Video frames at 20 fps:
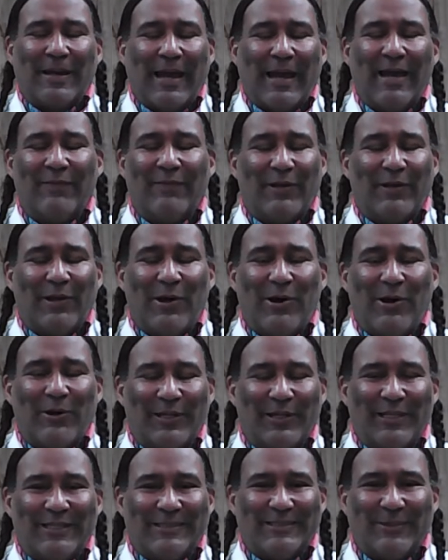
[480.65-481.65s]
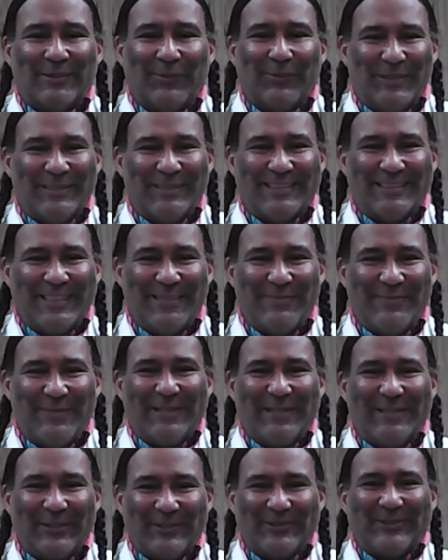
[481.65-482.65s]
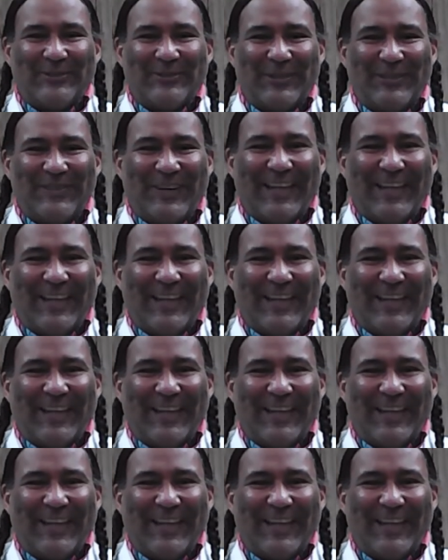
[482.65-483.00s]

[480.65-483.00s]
have a long list, so we'll just leave it at those three.